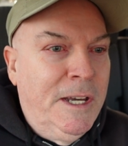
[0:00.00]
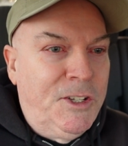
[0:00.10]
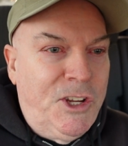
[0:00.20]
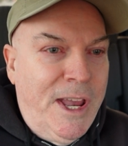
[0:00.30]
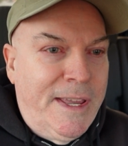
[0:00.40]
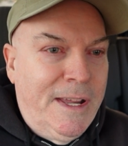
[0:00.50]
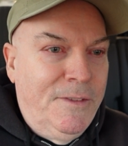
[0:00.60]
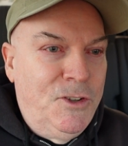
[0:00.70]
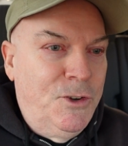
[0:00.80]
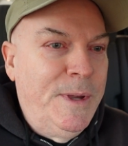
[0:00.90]
check out
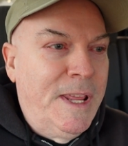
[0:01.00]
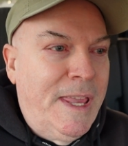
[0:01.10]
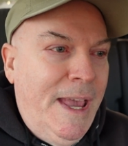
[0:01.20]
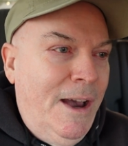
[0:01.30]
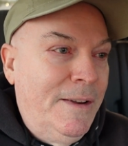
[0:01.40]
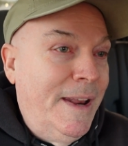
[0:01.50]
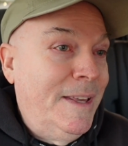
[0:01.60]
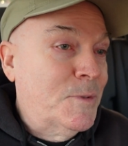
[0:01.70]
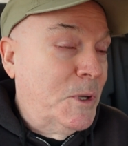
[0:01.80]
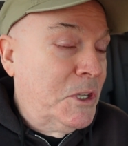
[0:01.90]
of the joint account. And I
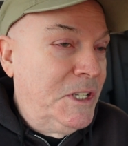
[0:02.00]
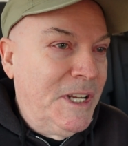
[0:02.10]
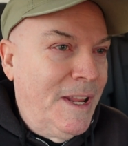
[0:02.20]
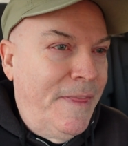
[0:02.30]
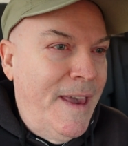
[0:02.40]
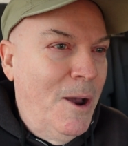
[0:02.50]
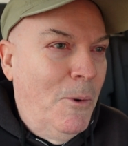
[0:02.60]
guess we could have done it that